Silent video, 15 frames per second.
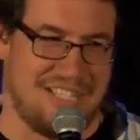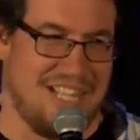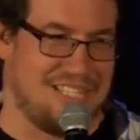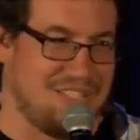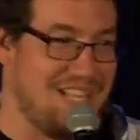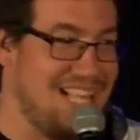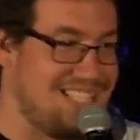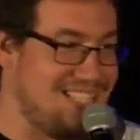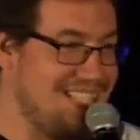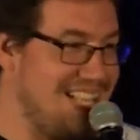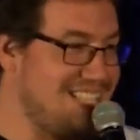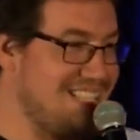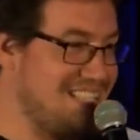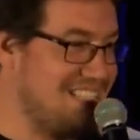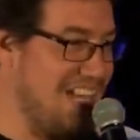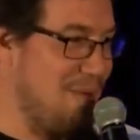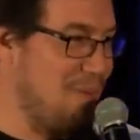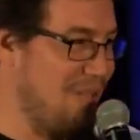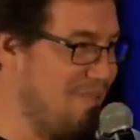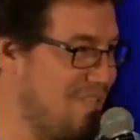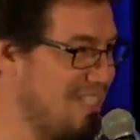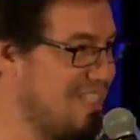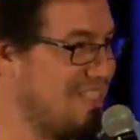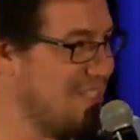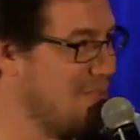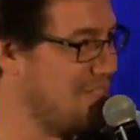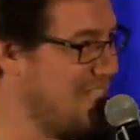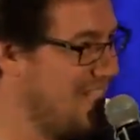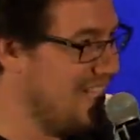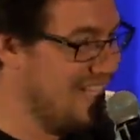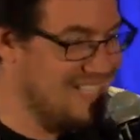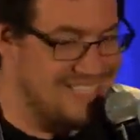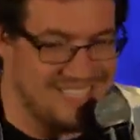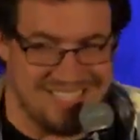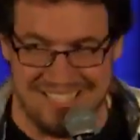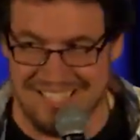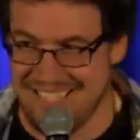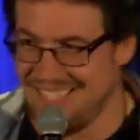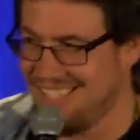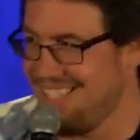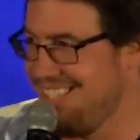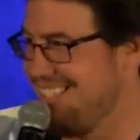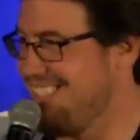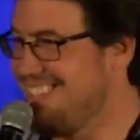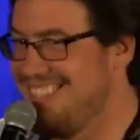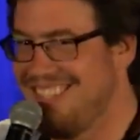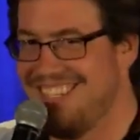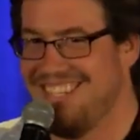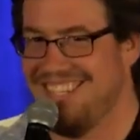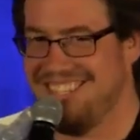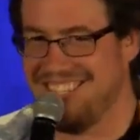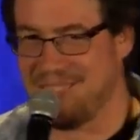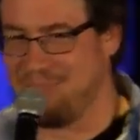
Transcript: so that's, that's an example of disassociated lists. Let's